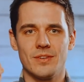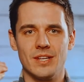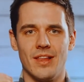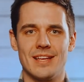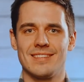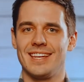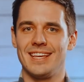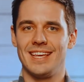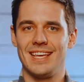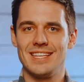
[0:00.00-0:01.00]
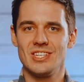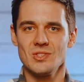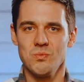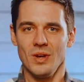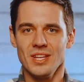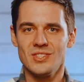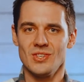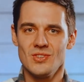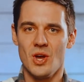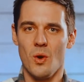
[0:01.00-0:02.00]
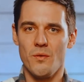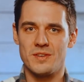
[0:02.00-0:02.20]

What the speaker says: realized that he just wanted to know if